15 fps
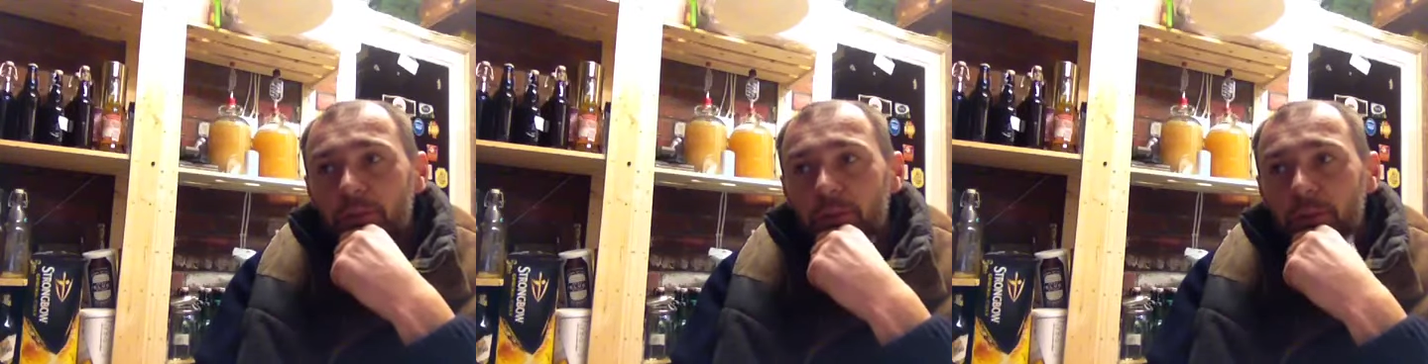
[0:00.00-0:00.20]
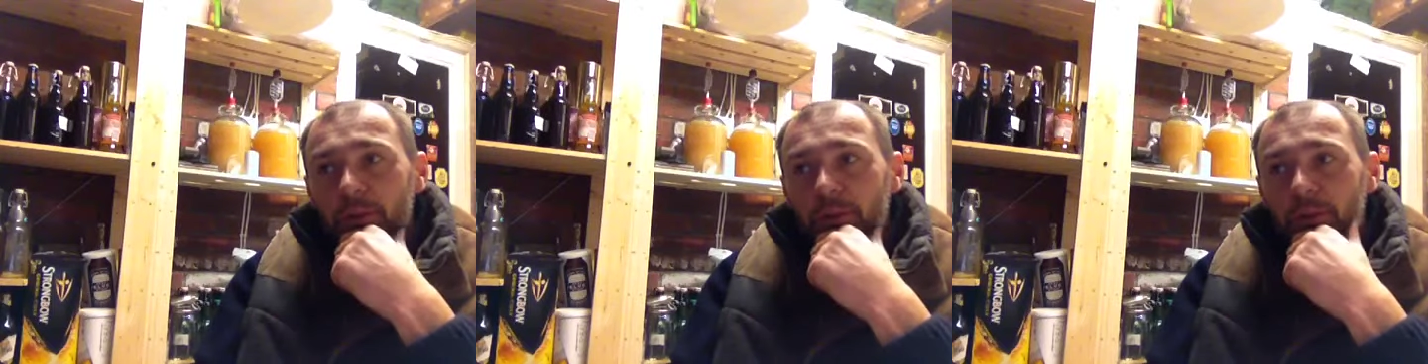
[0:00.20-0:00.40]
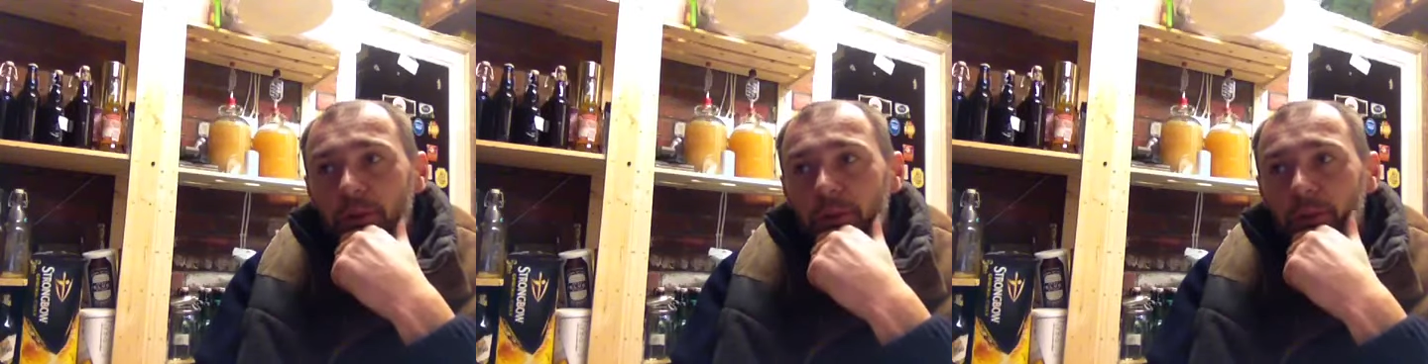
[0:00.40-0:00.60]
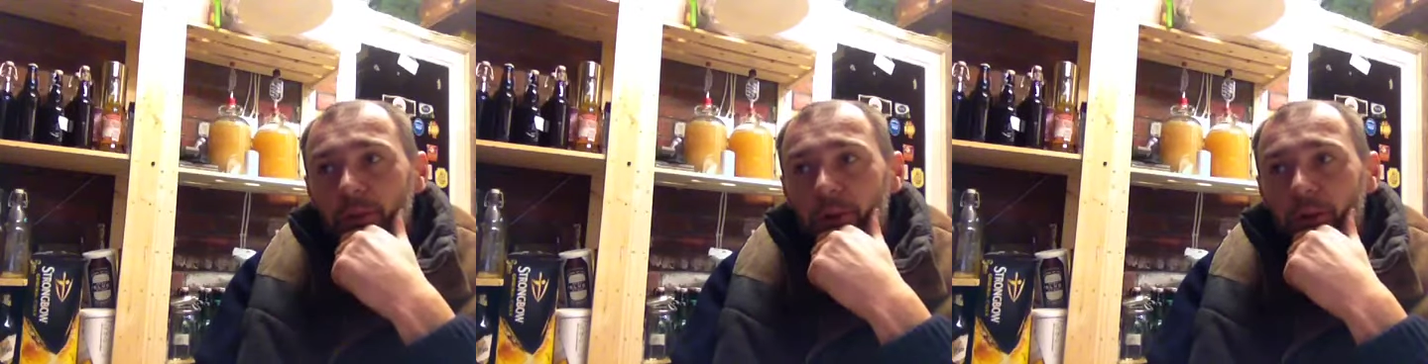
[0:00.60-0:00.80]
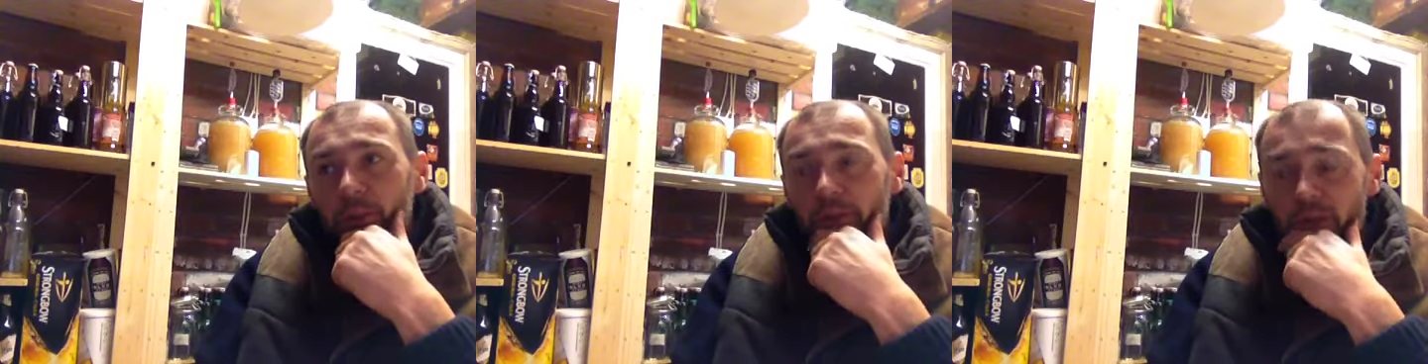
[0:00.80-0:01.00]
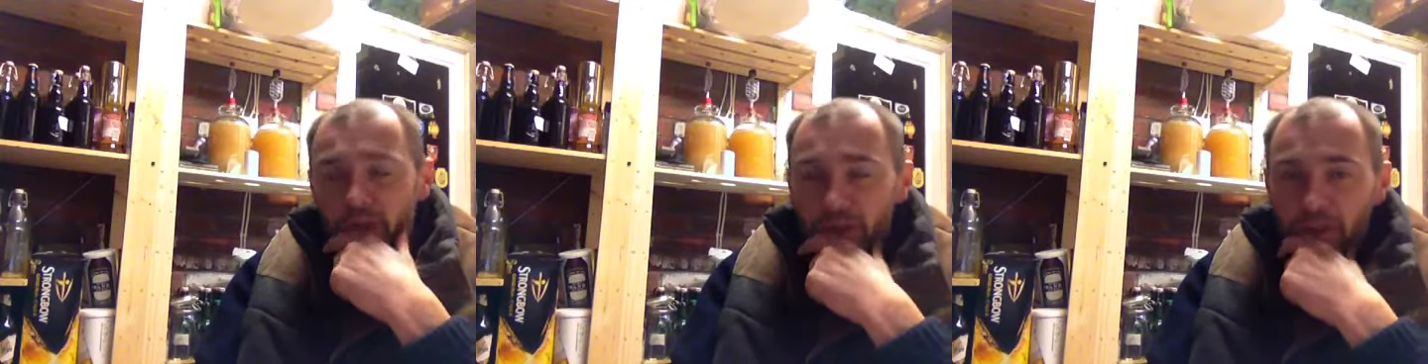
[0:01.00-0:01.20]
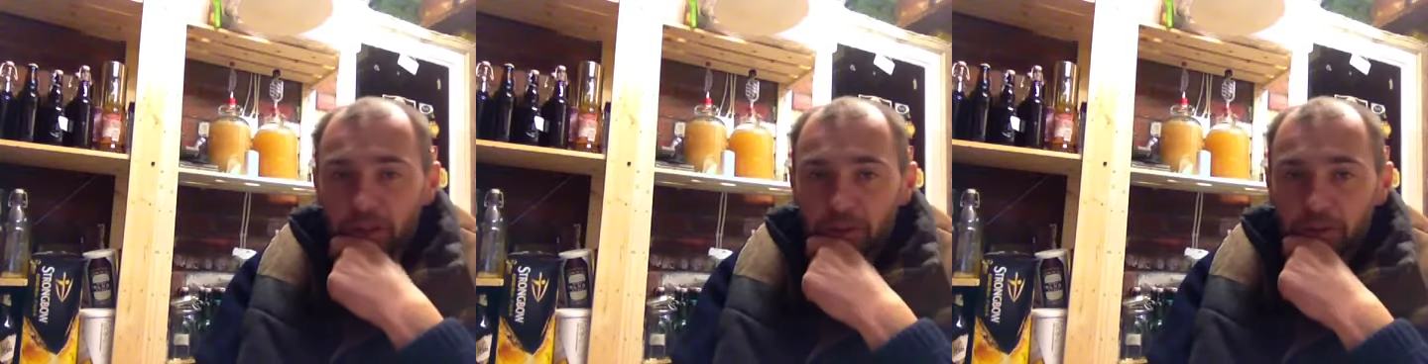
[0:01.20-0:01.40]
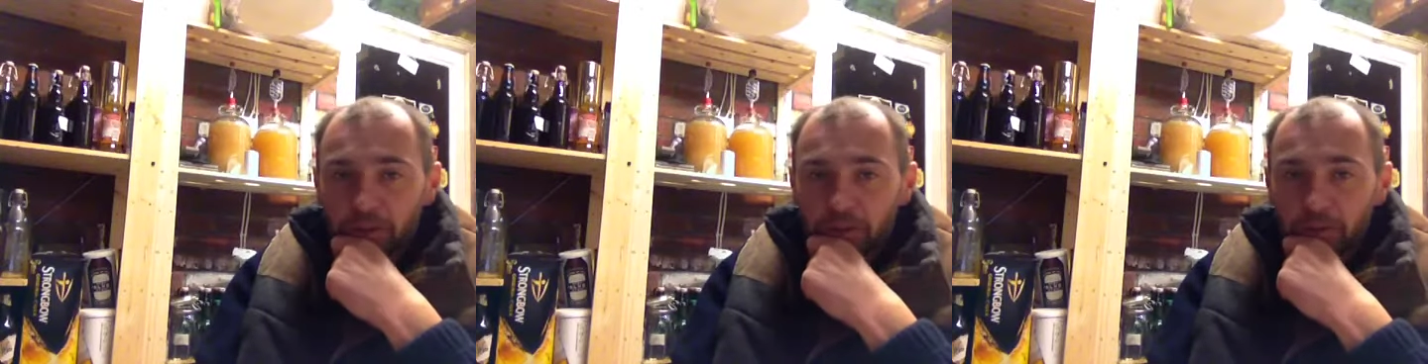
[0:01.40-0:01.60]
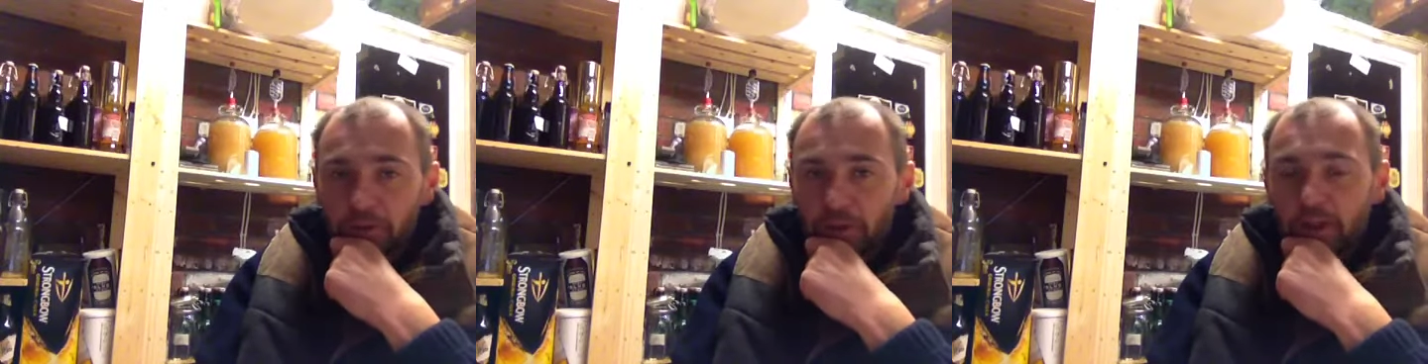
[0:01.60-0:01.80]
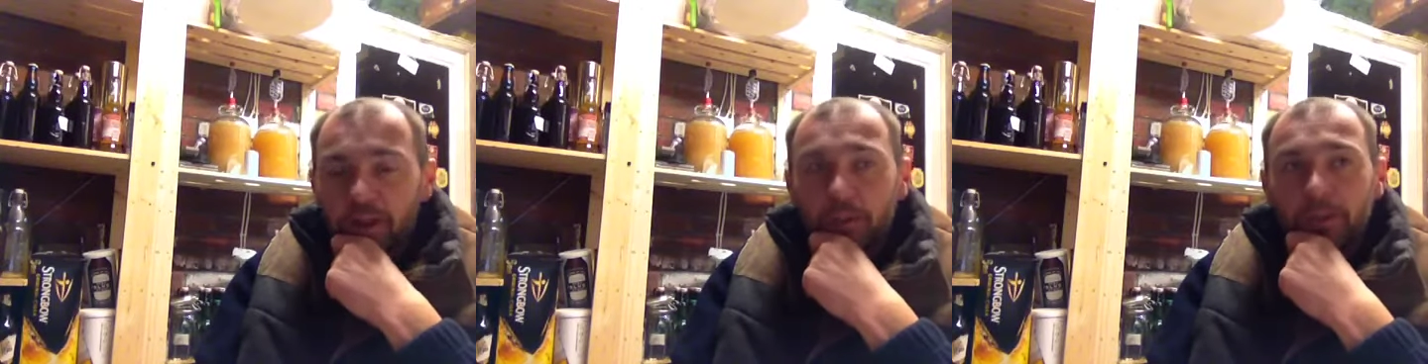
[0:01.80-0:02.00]
but I can't remember what I washed it out of.
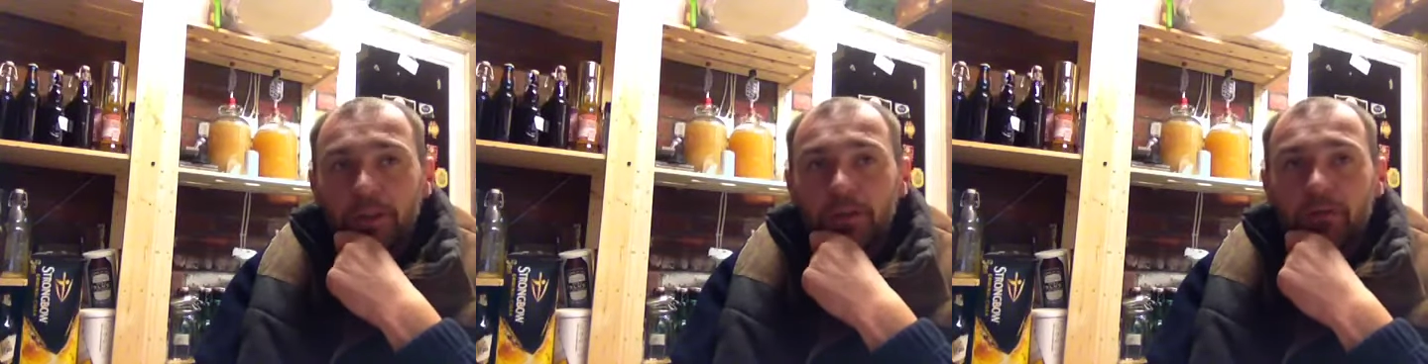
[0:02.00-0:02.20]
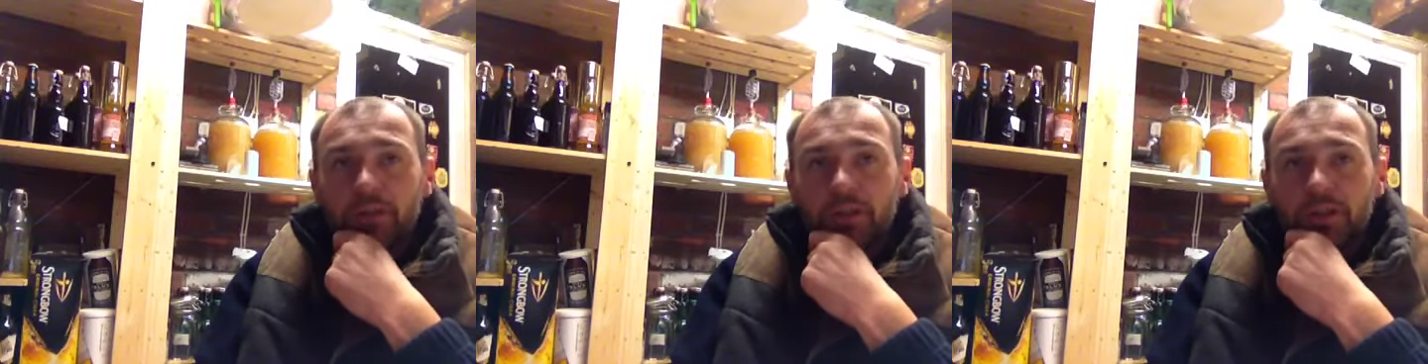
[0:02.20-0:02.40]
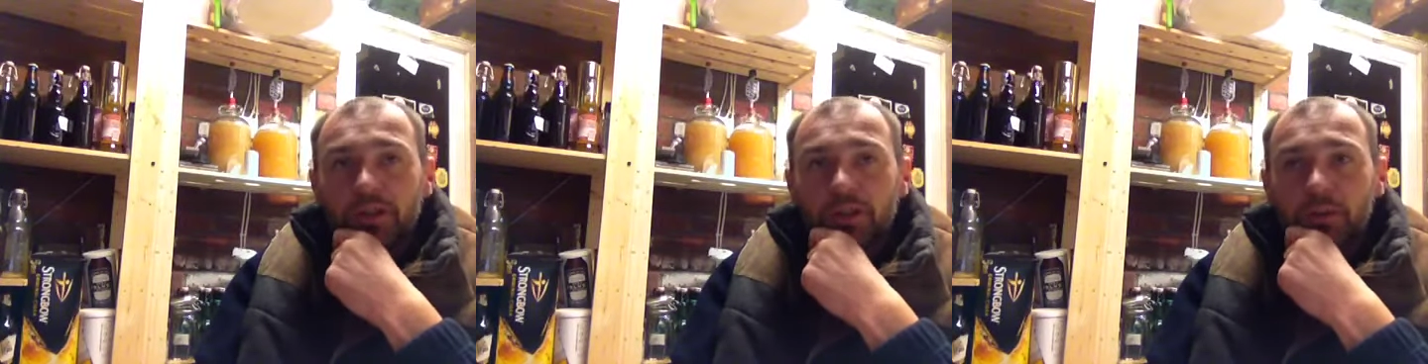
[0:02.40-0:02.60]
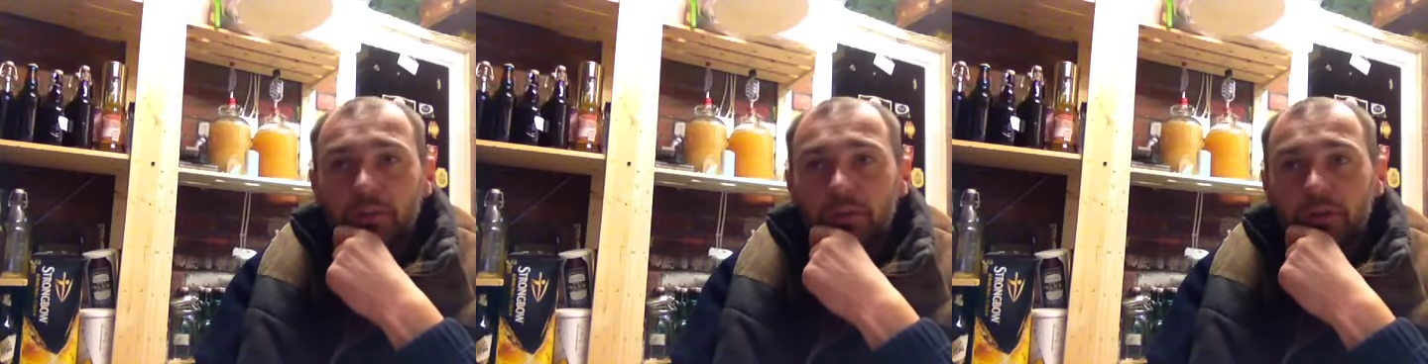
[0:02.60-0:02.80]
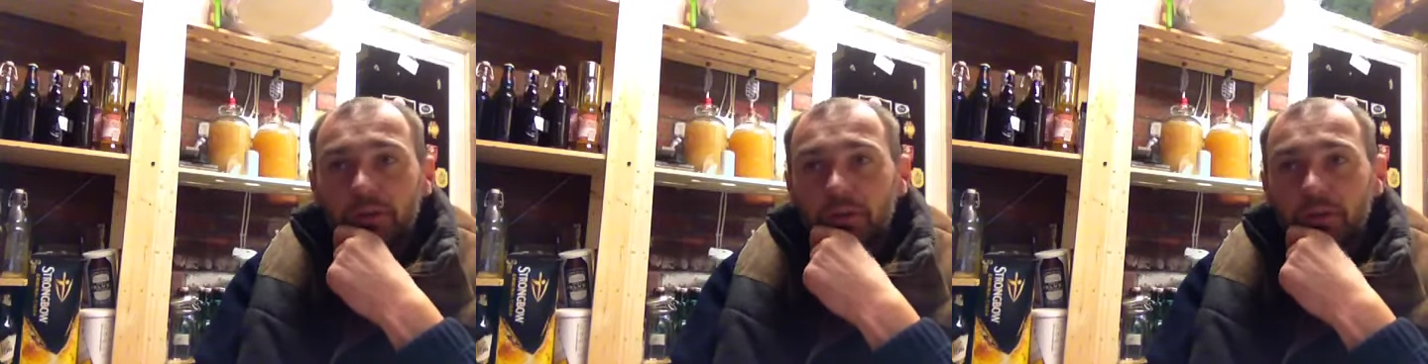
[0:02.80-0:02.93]
So that'll be interesting.